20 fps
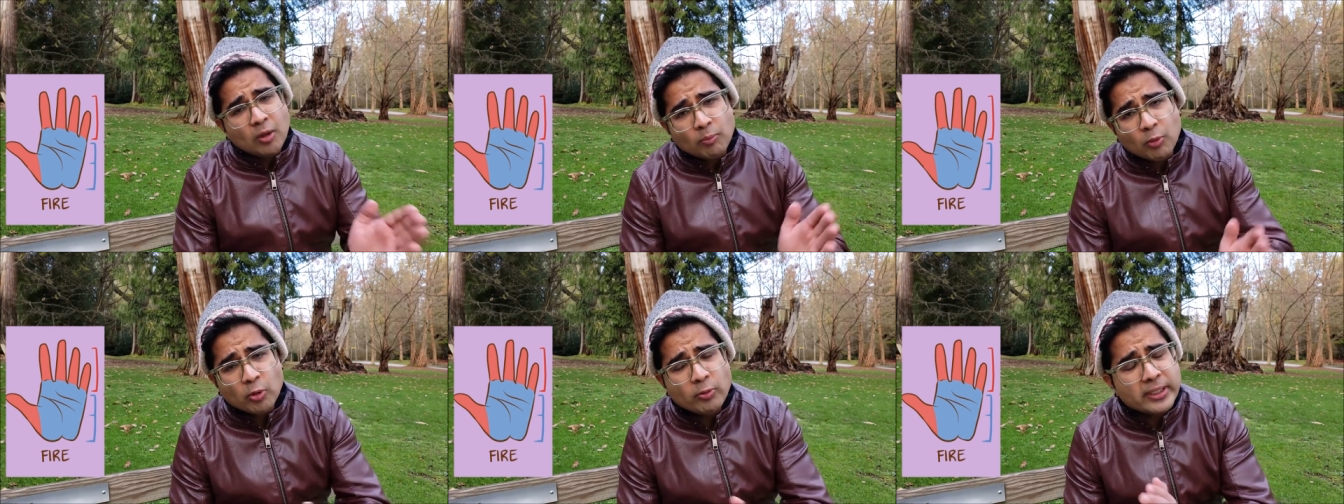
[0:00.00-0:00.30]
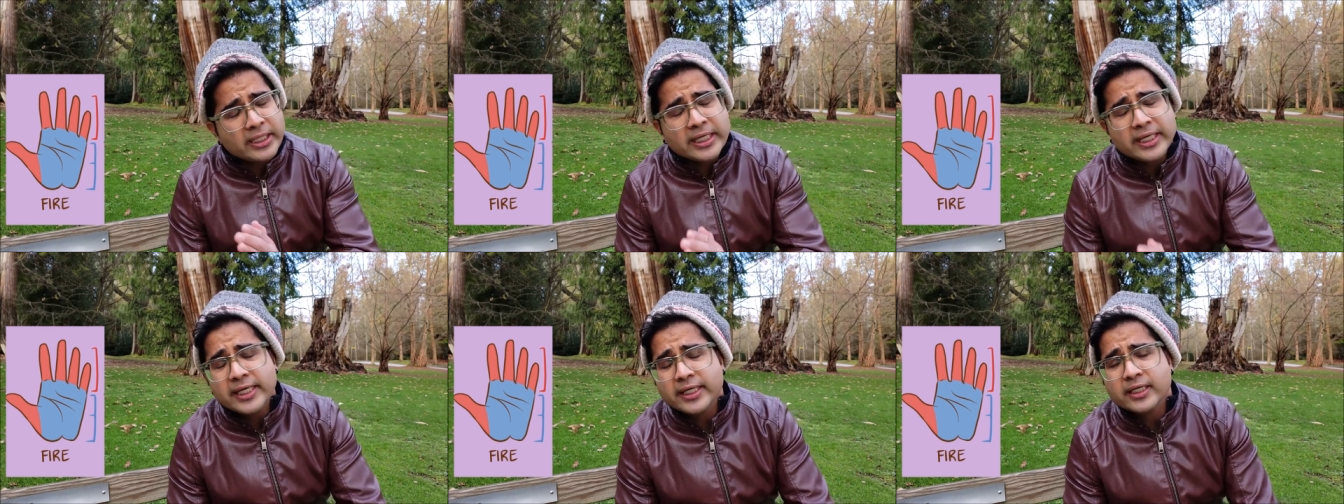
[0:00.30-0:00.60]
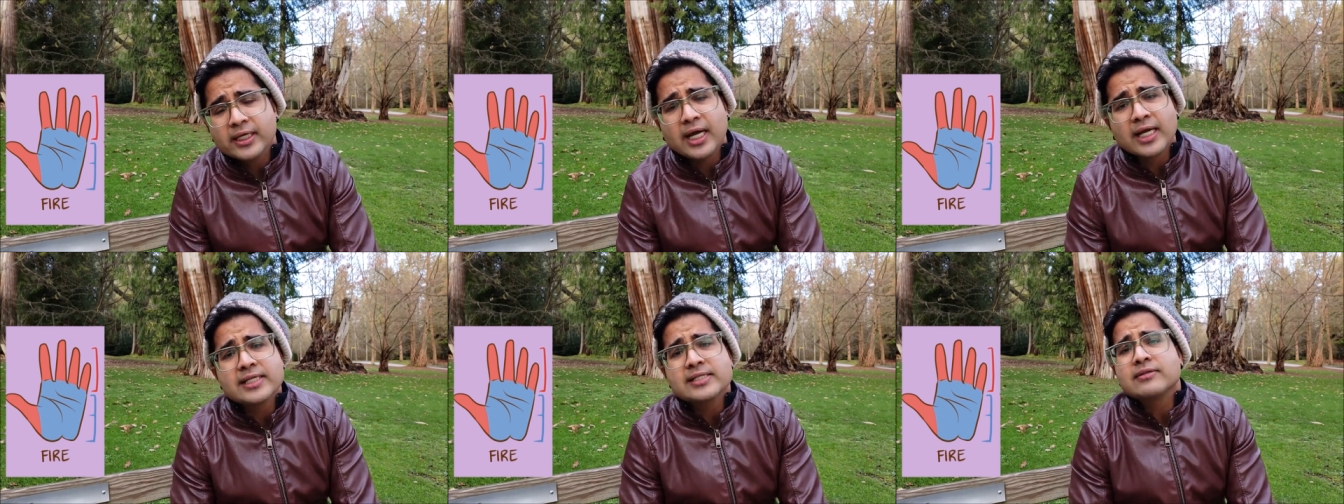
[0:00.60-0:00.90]
Moving
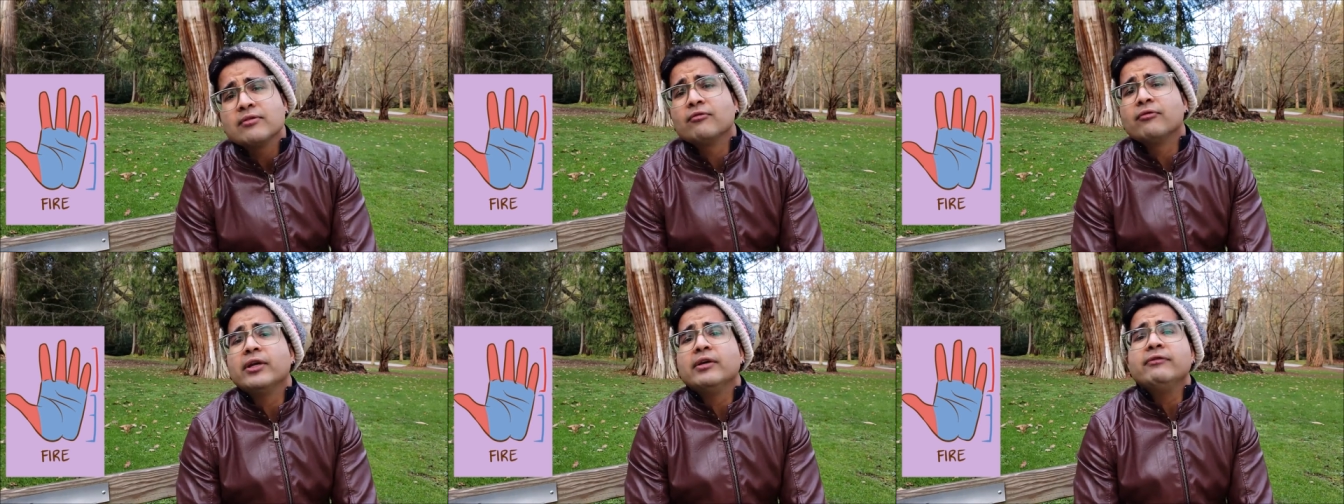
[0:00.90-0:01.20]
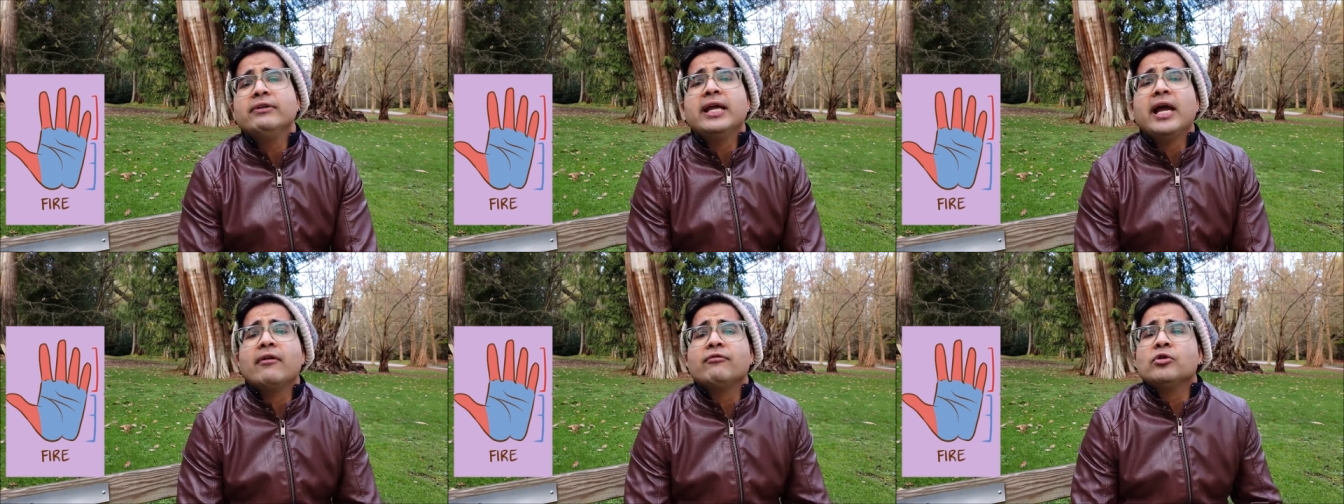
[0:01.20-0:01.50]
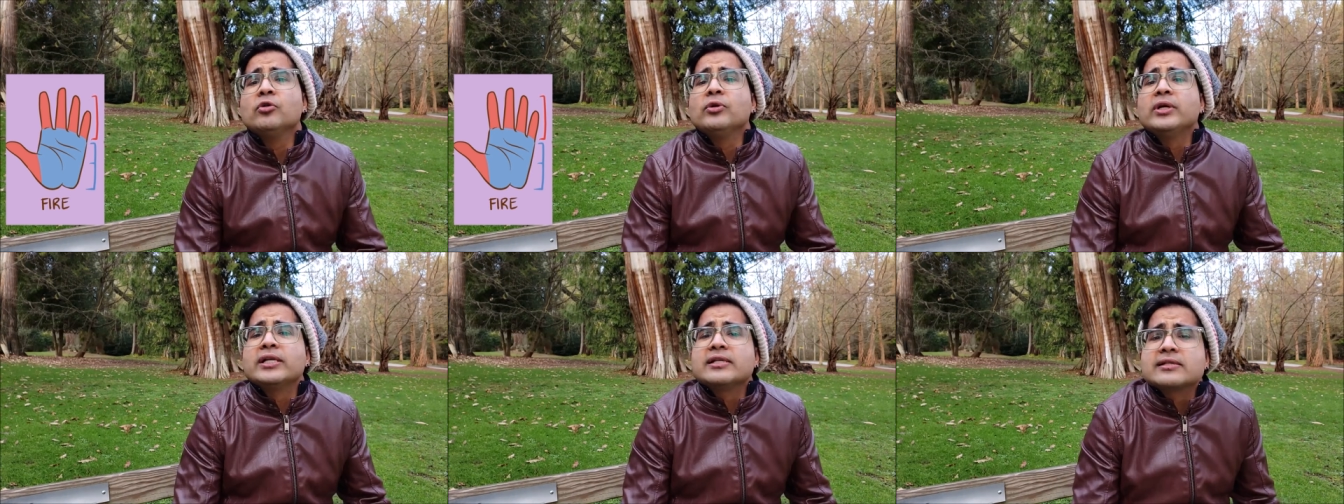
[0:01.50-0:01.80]
ahead guys, when we
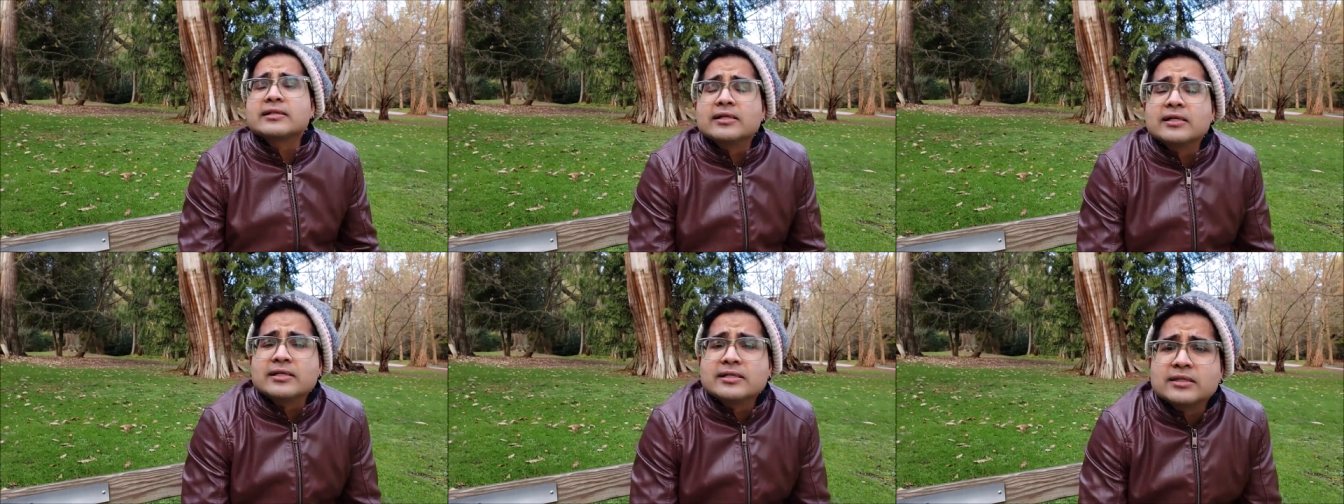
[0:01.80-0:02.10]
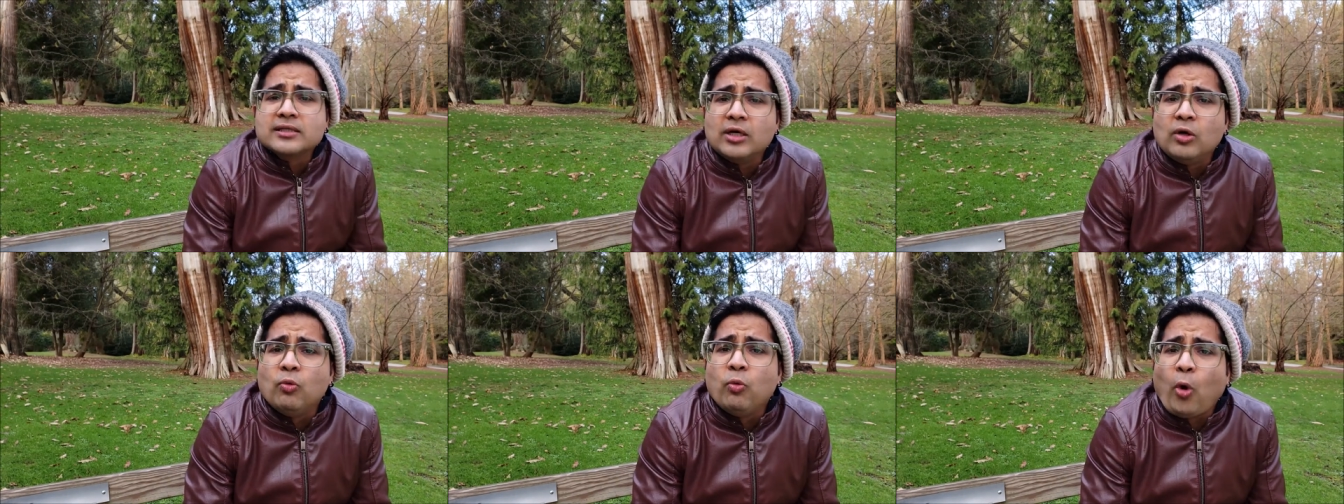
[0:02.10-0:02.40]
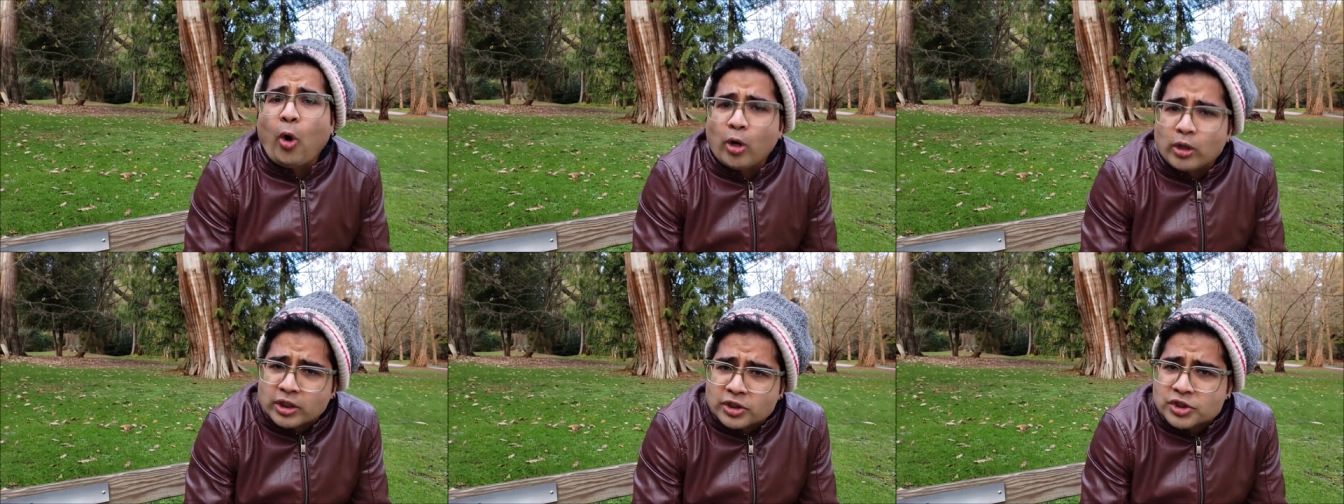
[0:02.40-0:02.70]
have to discuss the
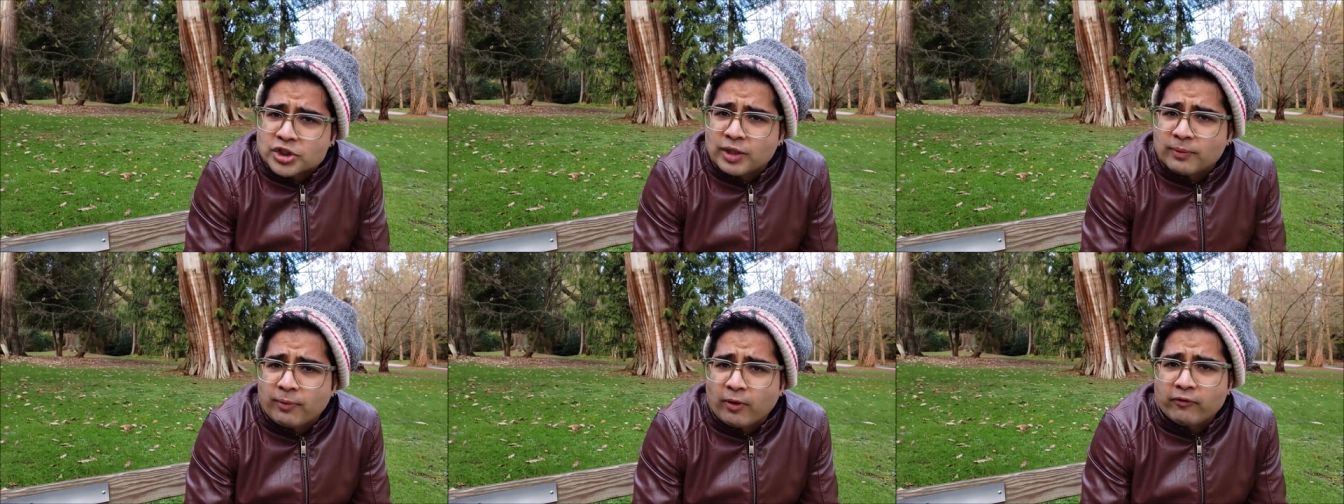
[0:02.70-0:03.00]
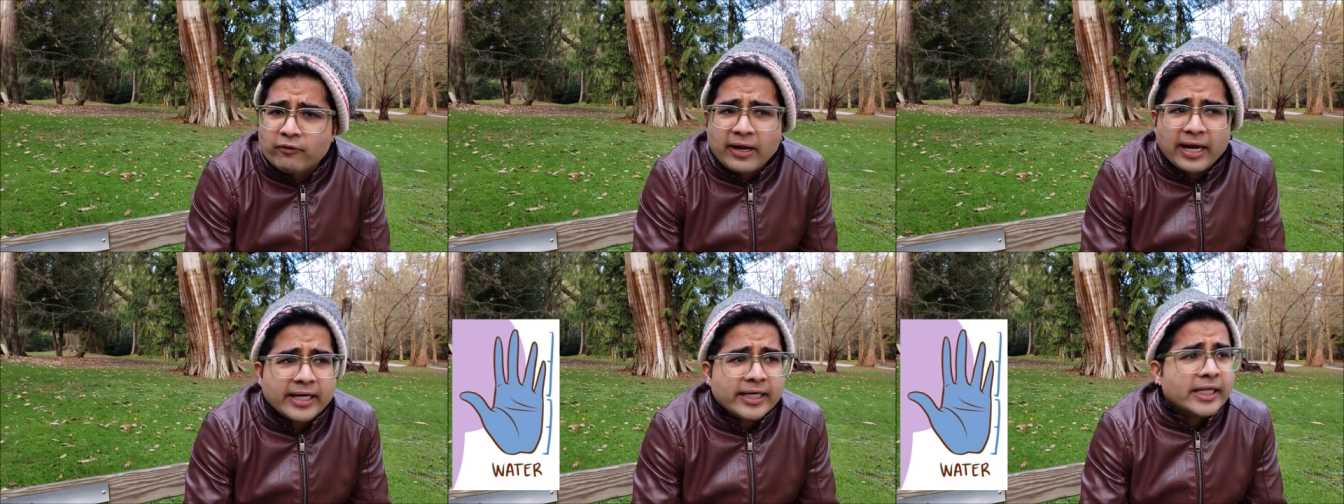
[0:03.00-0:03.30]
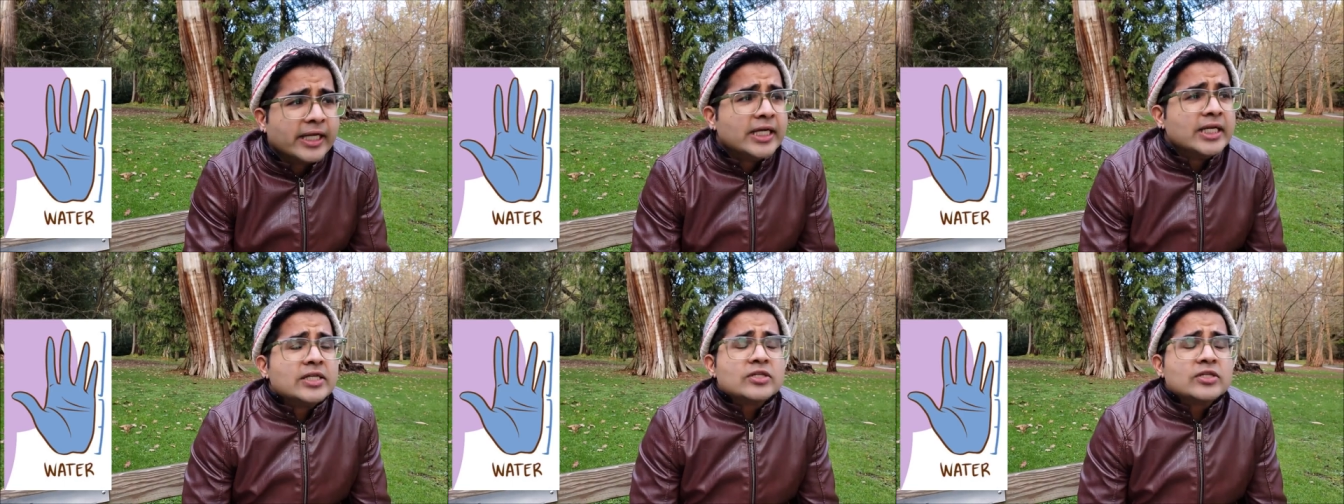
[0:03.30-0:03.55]
water shape of hand,